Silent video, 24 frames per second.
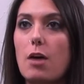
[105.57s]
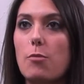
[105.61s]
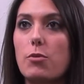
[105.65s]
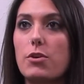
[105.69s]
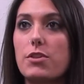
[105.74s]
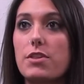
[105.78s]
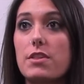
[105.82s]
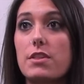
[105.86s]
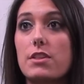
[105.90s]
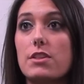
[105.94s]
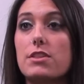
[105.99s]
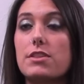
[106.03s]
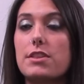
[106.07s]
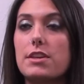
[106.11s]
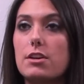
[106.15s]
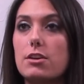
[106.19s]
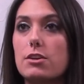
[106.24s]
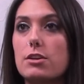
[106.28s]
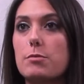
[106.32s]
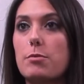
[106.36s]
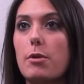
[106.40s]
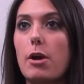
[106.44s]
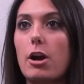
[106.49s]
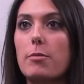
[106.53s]
within the
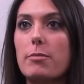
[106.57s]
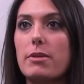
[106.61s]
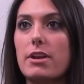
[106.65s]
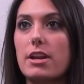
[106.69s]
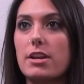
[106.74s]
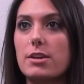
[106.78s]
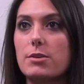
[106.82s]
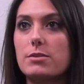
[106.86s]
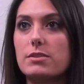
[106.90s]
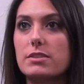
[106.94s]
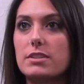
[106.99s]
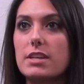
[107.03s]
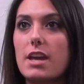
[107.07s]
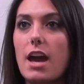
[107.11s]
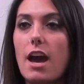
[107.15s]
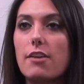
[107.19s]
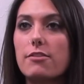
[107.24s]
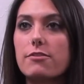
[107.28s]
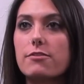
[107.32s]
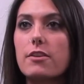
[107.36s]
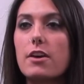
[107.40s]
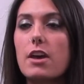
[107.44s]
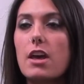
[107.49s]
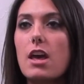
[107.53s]
theater department at
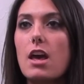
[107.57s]
UCF,